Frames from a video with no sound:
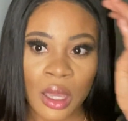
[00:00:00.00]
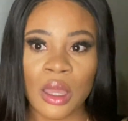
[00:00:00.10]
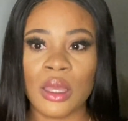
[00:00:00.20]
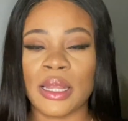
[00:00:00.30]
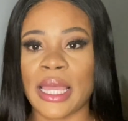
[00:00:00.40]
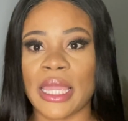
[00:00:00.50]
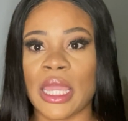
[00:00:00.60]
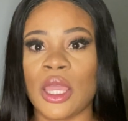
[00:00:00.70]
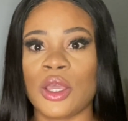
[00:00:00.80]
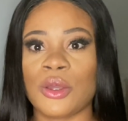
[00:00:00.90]
like
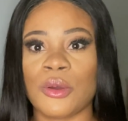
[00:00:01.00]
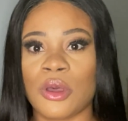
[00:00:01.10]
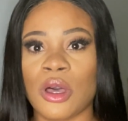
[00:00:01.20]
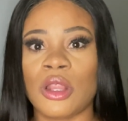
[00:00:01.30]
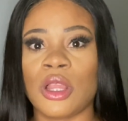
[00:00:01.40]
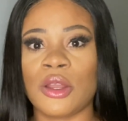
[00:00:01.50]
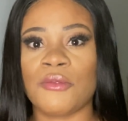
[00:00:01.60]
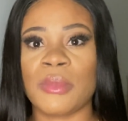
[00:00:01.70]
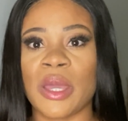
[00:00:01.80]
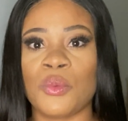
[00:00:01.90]
a lot of
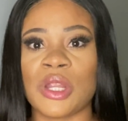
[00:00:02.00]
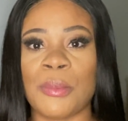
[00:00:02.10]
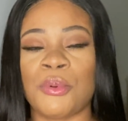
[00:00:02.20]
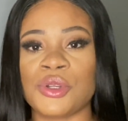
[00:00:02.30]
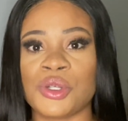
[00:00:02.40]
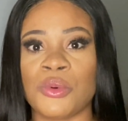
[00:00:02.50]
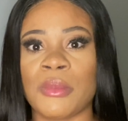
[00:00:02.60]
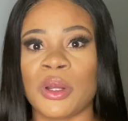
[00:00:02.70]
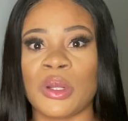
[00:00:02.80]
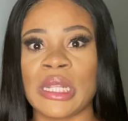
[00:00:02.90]
men would approach a
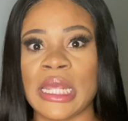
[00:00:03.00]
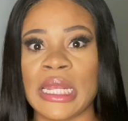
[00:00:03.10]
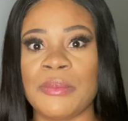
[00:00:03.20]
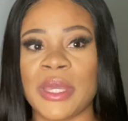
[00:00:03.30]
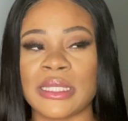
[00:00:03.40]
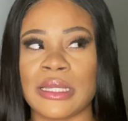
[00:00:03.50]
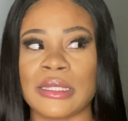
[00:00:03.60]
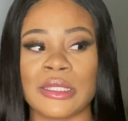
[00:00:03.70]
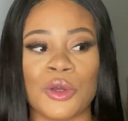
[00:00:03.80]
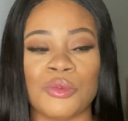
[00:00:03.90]
woman on a daily
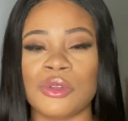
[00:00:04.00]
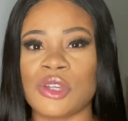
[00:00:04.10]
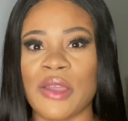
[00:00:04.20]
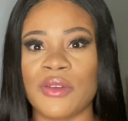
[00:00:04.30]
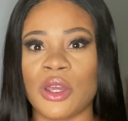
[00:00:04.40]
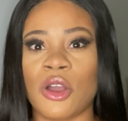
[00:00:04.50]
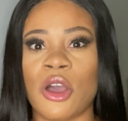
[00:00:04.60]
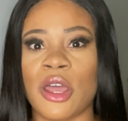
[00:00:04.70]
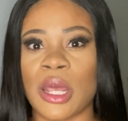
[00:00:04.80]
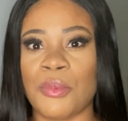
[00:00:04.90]
basis. They could be driving a
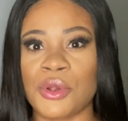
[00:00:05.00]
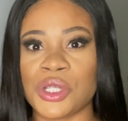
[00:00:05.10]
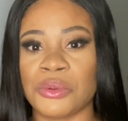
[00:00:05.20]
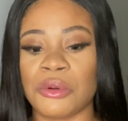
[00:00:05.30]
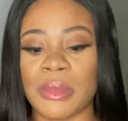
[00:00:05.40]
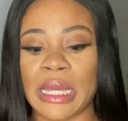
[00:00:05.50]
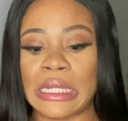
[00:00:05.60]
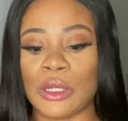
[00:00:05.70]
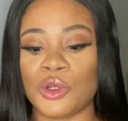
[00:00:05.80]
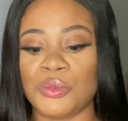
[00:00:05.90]
car and approach a woman.
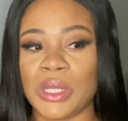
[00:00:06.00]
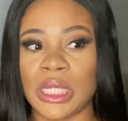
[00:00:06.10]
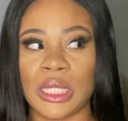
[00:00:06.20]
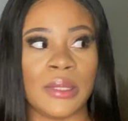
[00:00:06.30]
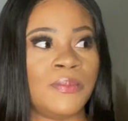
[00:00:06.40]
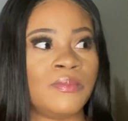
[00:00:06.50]
They could be